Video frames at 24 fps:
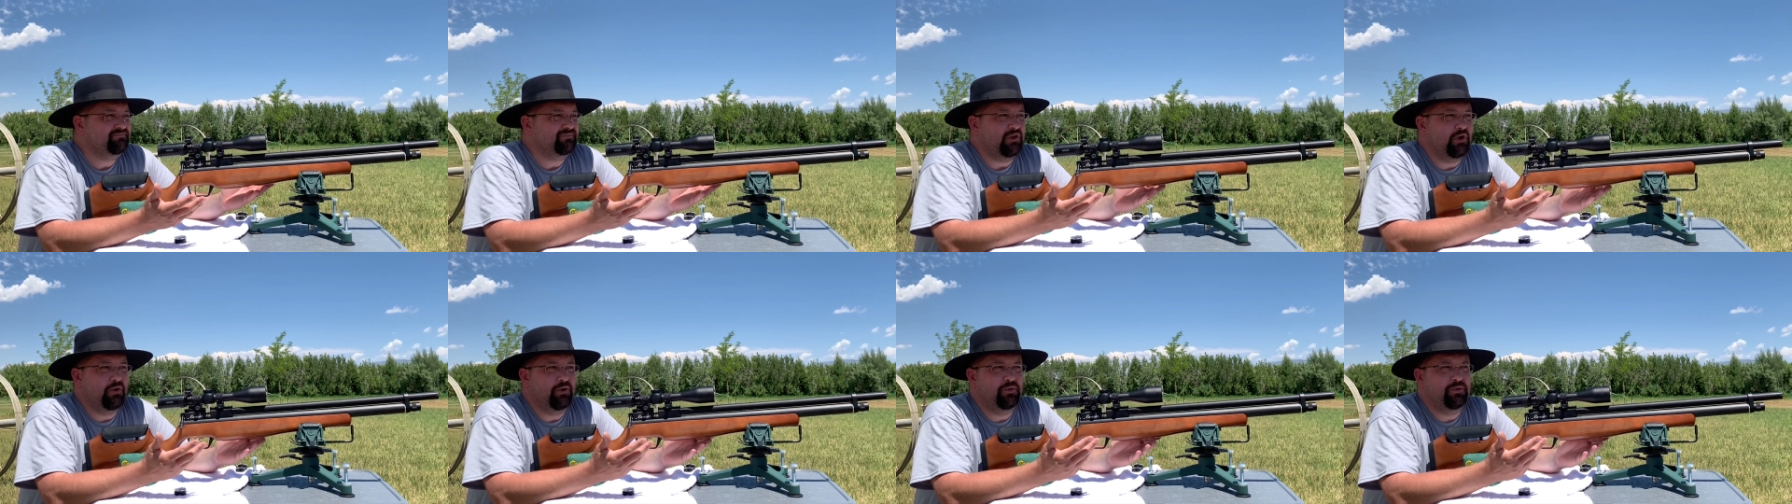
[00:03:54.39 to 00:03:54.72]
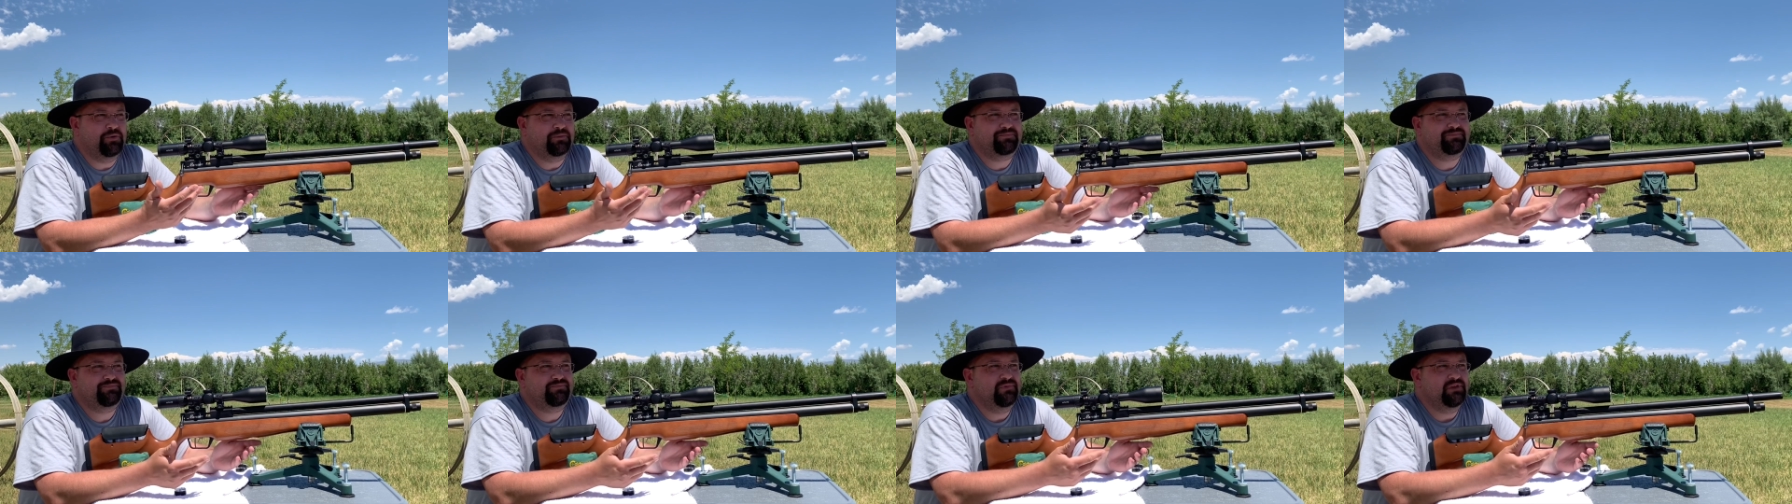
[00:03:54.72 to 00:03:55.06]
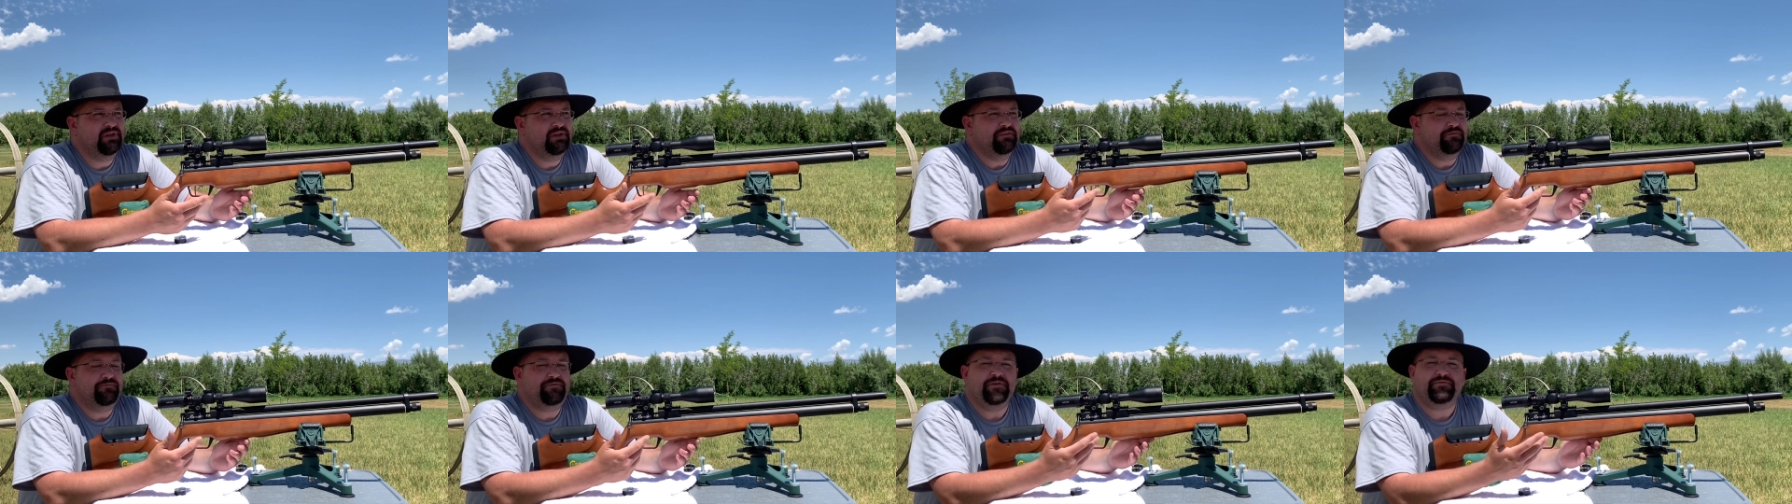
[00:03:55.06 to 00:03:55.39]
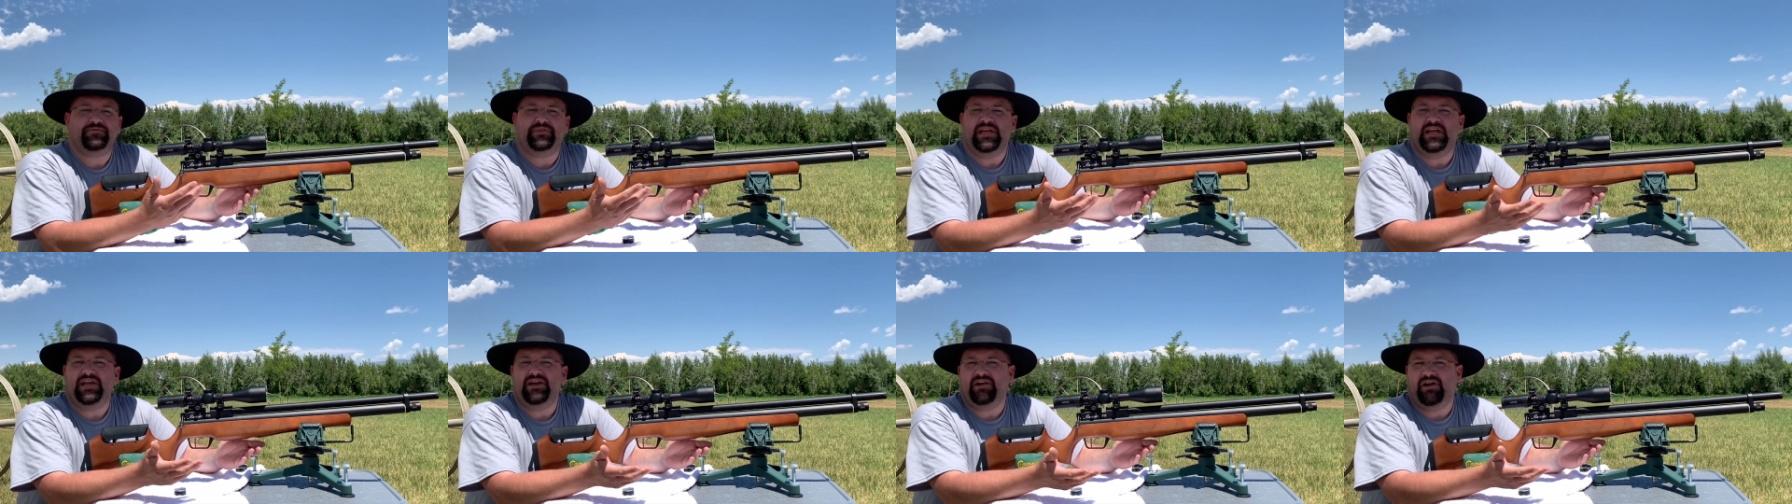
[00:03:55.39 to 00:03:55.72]

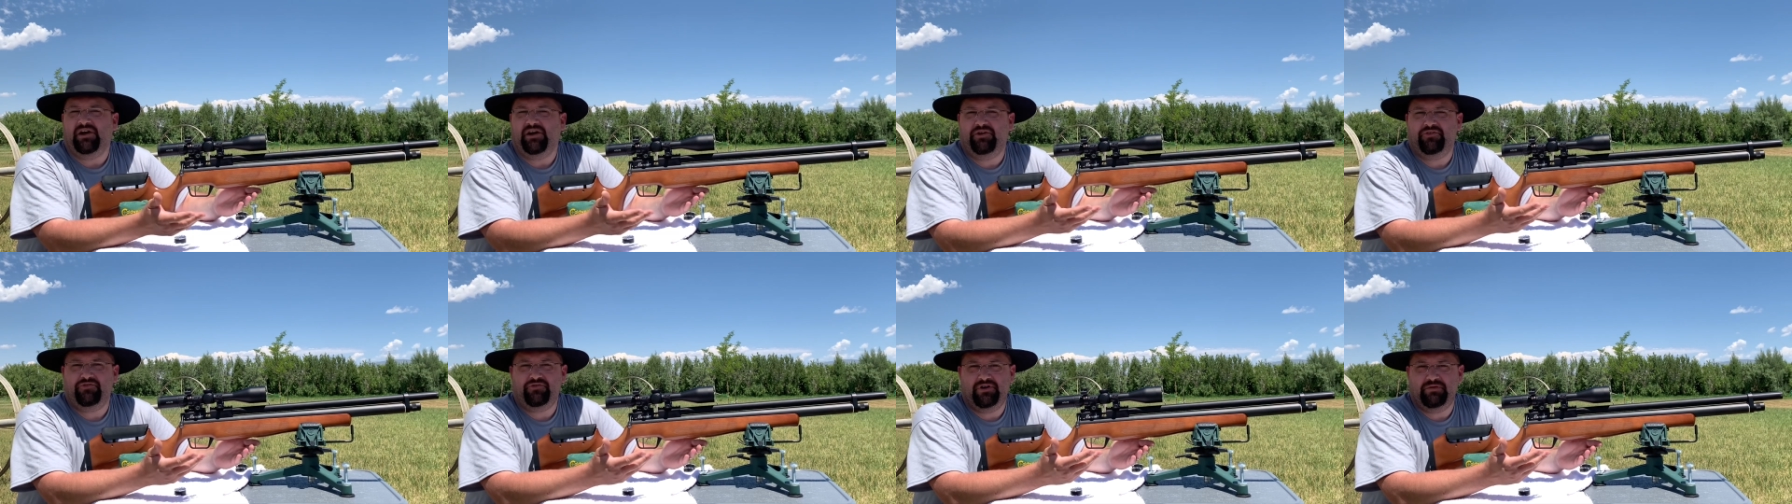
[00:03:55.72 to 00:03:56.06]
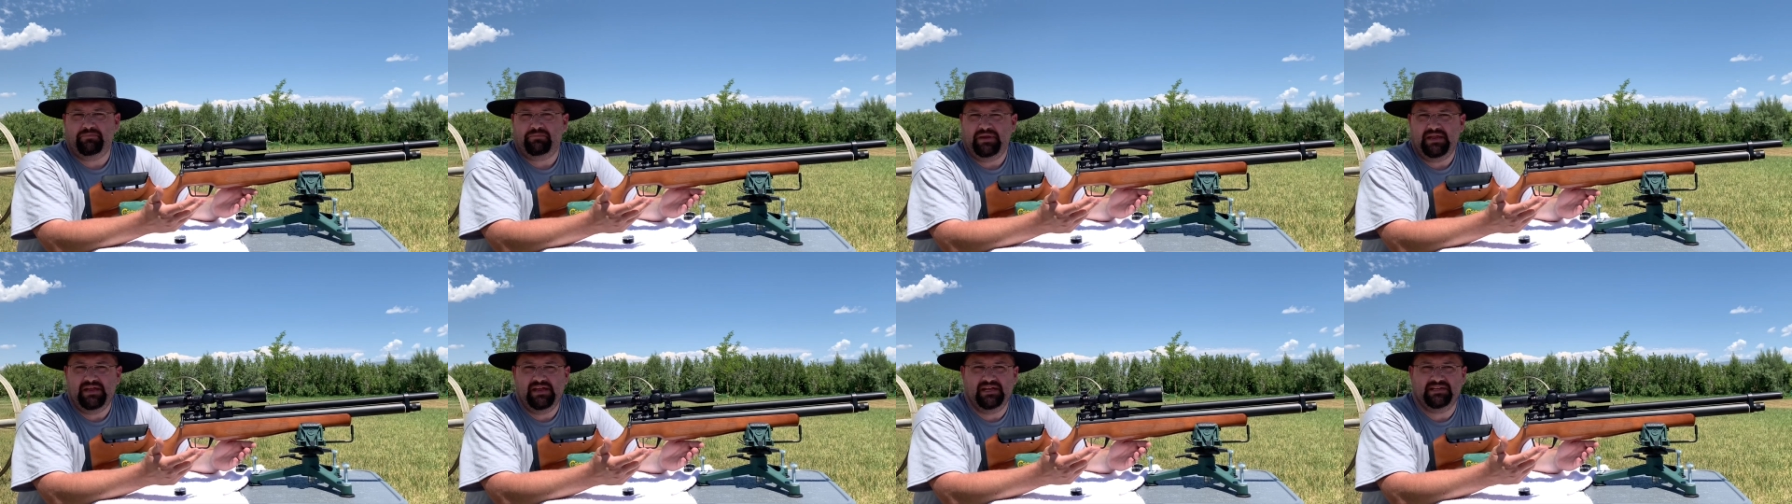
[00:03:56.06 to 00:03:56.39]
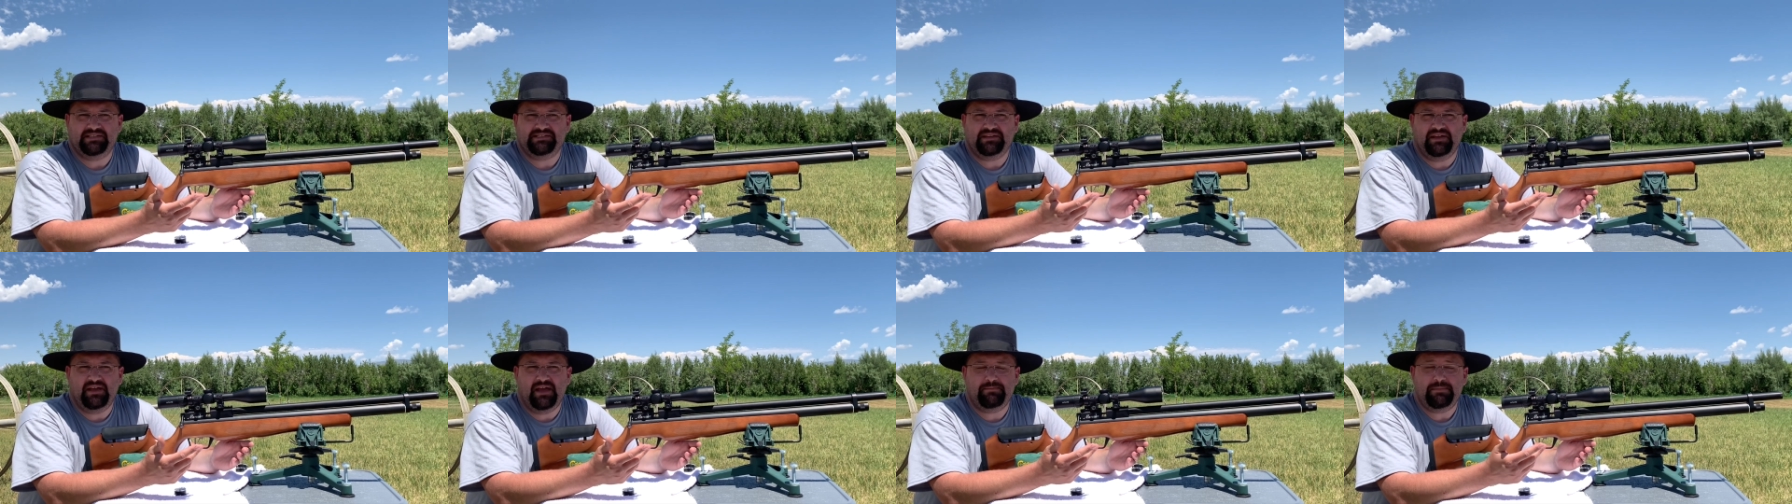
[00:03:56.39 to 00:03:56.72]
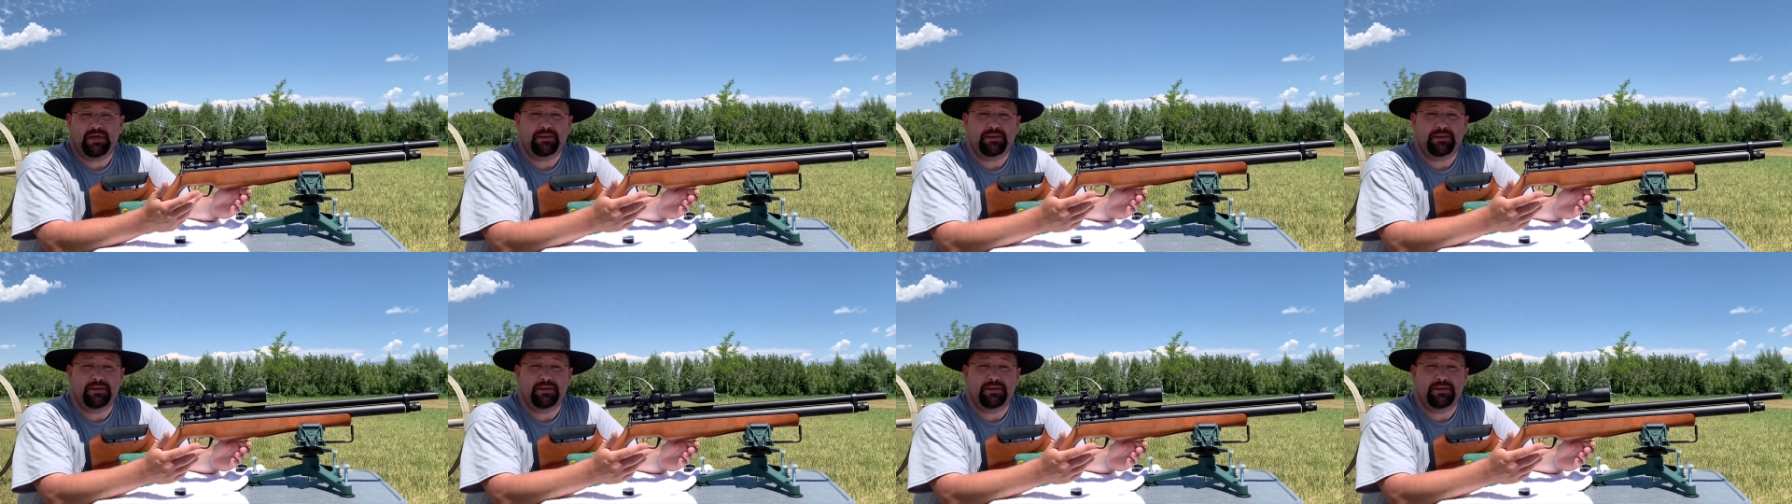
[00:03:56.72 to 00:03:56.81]
1,500 psi,